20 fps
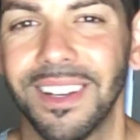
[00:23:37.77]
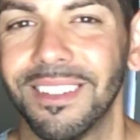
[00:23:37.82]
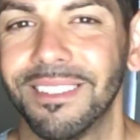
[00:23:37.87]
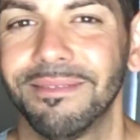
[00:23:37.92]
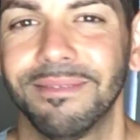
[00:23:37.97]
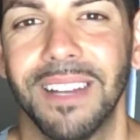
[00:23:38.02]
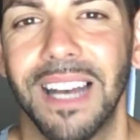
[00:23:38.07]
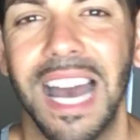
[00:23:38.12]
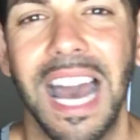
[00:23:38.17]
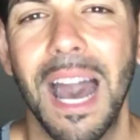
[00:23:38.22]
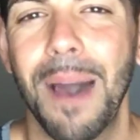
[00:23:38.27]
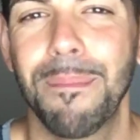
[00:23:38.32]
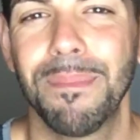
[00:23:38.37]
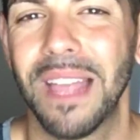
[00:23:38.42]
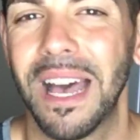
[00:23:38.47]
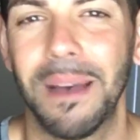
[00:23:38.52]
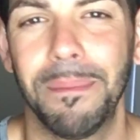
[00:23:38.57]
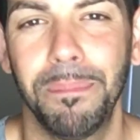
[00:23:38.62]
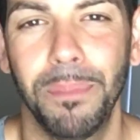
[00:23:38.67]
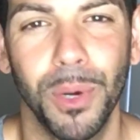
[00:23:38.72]
I'm
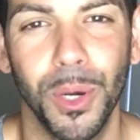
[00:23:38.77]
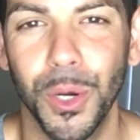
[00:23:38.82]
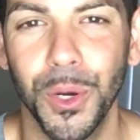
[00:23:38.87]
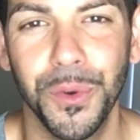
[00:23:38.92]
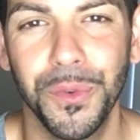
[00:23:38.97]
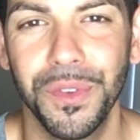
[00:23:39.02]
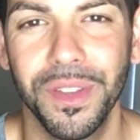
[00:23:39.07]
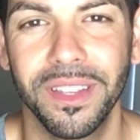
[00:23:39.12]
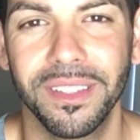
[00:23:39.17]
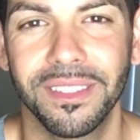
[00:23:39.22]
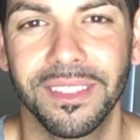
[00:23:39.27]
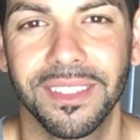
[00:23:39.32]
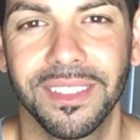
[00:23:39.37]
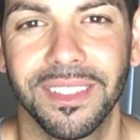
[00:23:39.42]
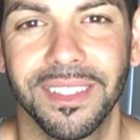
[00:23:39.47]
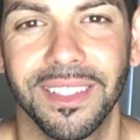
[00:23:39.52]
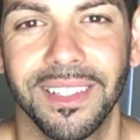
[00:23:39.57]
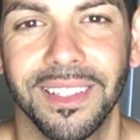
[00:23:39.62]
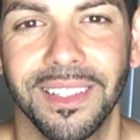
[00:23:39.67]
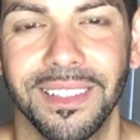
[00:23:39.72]
not perfect.
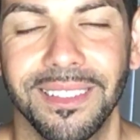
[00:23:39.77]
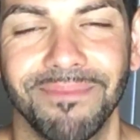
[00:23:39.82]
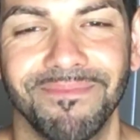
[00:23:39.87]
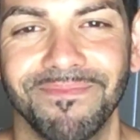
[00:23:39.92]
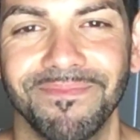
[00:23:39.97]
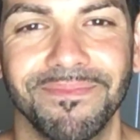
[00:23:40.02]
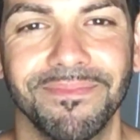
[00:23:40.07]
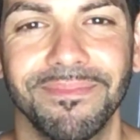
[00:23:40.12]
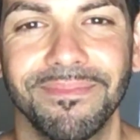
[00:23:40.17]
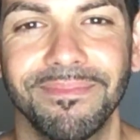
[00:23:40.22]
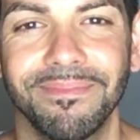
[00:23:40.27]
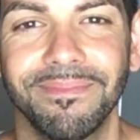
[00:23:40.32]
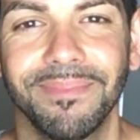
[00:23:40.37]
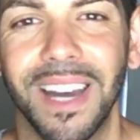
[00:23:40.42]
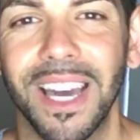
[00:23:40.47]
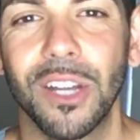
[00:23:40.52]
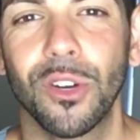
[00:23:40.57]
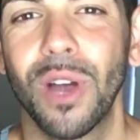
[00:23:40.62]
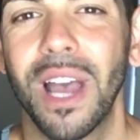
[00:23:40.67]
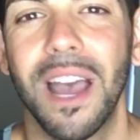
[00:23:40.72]
I don't
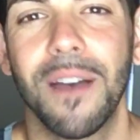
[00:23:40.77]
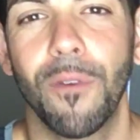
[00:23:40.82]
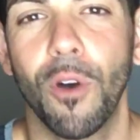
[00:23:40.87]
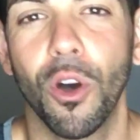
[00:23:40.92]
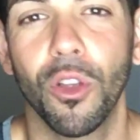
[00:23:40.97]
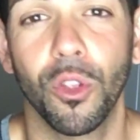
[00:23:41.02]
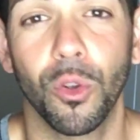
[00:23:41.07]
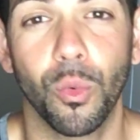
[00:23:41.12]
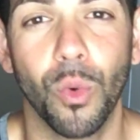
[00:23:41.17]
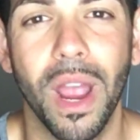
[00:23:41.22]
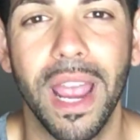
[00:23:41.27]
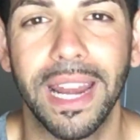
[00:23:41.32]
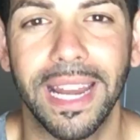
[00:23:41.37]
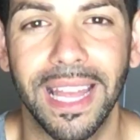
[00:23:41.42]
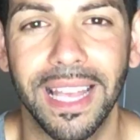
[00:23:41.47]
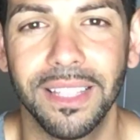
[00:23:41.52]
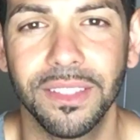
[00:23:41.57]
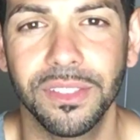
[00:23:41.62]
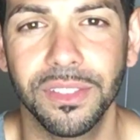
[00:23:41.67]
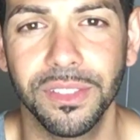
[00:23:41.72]
have all the right
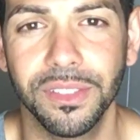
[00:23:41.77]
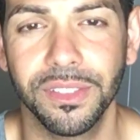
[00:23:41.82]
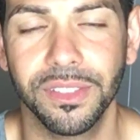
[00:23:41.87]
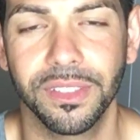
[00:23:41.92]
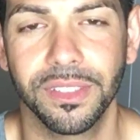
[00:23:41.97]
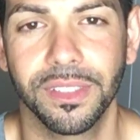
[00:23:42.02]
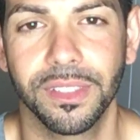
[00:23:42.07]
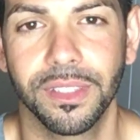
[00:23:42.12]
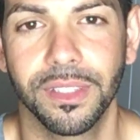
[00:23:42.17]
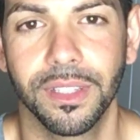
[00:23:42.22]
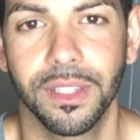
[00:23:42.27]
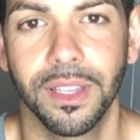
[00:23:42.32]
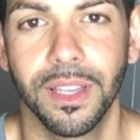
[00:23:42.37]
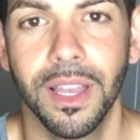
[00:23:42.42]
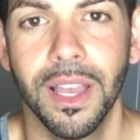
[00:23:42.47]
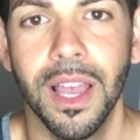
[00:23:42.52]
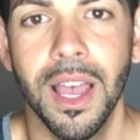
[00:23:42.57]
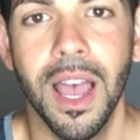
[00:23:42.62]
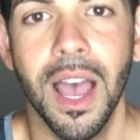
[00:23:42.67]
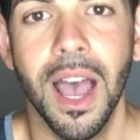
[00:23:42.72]
answers.
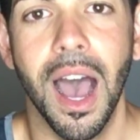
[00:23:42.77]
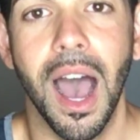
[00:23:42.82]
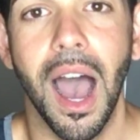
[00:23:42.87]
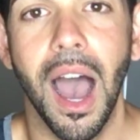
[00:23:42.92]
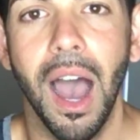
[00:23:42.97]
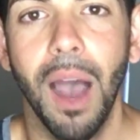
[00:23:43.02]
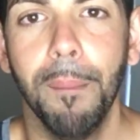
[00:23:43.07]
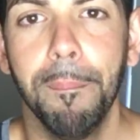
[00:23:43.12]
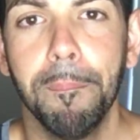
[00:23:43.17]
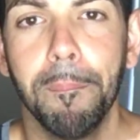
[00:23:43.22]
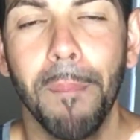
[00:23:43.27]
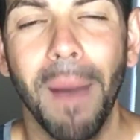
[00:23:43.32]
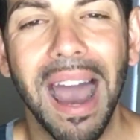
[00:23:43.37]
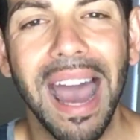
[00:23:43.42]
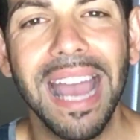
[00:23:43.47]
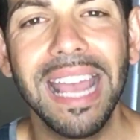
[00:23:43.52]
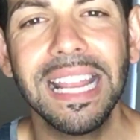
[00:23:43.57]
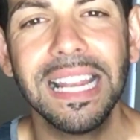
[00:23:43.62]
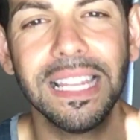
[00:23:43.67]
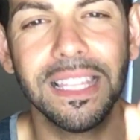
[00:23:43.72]

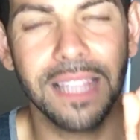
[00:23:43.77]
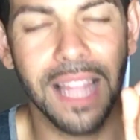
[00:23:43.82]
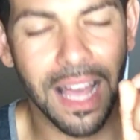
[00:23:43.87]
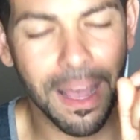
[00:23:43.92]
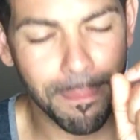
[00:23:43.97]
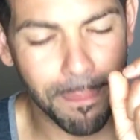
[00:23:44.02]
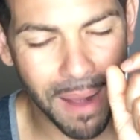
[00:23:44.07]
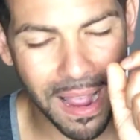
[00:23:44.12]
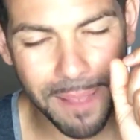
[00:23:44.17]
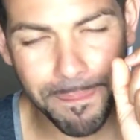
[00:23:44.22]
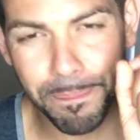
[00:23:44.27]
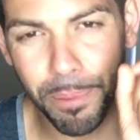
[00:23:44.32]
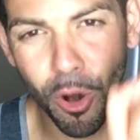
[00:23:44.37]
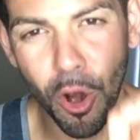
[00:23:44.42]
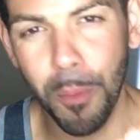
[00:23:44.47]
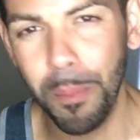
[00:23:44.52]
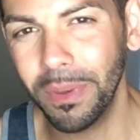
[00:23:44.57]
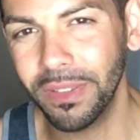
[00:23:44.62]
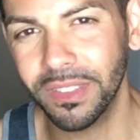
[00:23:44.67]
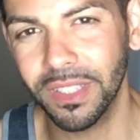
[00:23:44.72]
My
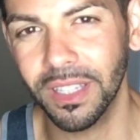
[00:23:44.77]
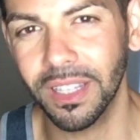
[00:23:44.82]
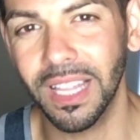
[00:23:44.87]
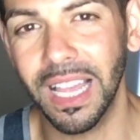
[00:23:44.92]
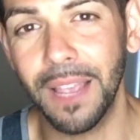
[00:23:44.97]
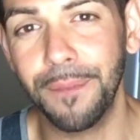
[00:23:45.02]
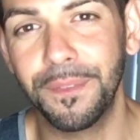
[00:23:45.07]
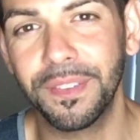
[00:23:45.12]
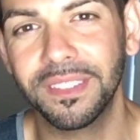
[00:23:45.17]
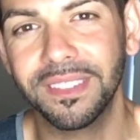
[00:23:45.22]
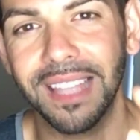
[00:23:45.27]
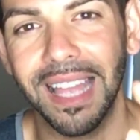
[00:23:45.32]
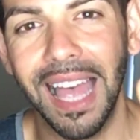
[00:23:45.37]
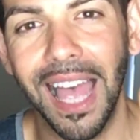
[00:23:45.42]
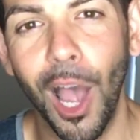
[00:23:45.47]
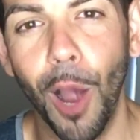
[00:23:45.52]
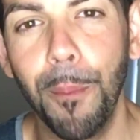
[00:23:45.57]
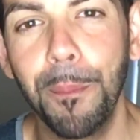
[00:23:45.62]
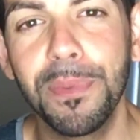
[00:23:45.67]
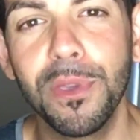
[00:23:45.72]
purpose in life is to
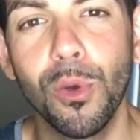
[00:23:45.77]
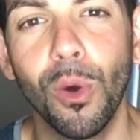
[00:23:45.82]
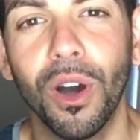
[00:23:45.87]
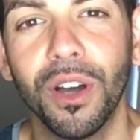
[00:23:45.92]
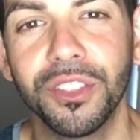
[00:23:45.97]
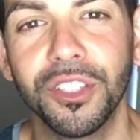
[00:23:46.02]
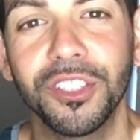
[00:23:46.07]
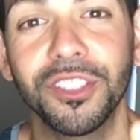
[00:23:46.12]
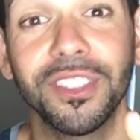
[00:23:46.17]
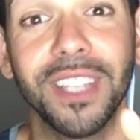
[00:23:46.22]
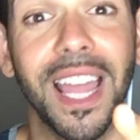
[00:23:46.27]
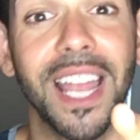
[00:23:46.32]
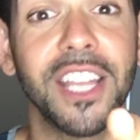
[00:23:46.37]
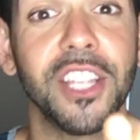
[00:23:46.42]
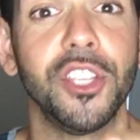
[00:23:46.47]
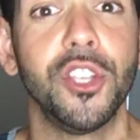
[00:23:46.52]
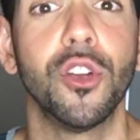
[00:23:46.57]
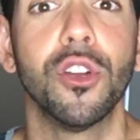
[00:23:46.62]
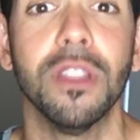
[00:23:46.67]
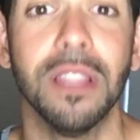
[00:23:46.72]
help you understand
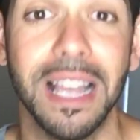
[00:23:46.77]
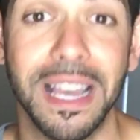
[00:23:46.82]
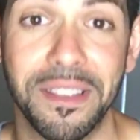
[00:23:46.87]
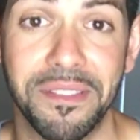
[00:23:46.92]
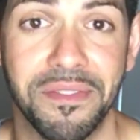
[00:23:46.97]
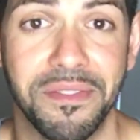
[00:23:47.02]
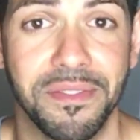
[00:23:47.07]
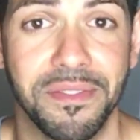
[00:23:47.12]
your life.